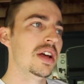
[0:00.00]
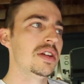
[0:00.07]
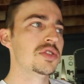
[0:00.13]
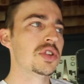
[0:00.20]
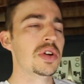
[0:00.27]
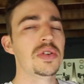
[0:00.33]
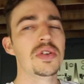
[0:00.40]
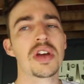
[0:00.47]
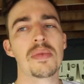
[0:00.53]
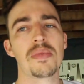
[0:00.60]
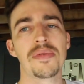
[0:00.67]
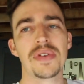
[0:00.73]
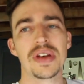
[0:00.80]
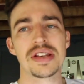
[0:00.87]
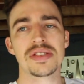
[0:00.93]
showing you a couple
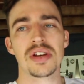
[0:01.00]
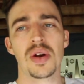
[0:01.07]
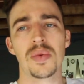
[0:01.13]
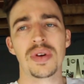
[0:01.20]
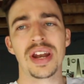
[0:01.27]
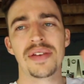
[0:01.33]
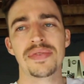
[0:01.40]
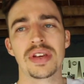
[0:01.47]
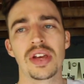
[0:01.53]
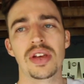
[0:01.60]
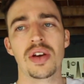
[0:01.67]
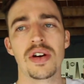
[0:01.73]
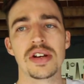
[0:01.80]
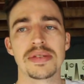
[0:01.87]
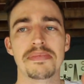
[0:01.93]
of things that I would love to get
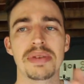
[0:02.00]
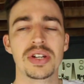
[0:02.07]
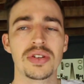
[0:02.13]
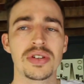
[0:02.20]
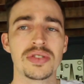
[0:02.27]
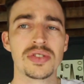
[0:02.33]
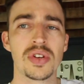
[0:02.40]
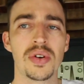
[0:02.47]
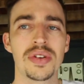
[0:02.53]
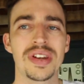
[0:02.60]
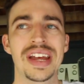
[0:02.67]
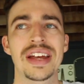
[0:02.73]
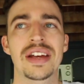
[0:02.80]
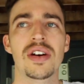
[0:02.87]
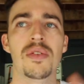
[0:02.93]
you guys opinions on
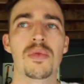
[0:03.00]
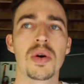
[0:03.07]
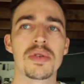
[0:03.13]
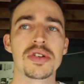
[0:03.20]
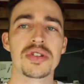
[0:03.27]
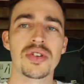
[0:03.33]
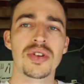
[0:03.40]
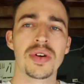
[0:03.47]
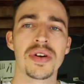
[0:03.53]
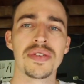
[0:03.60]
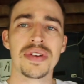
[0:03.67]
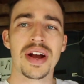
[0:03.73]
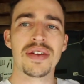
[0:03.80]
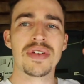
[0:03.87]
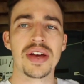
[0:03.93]
of what we should do
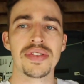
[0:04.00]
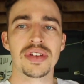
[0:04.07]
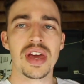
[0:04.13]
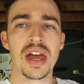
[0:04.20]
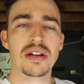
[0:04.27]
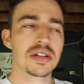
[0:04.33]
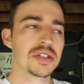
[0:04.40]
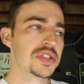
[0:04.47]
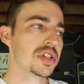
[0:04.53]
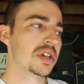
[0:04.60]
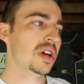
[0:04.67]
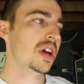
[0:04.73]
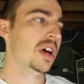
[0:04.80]
around the garage.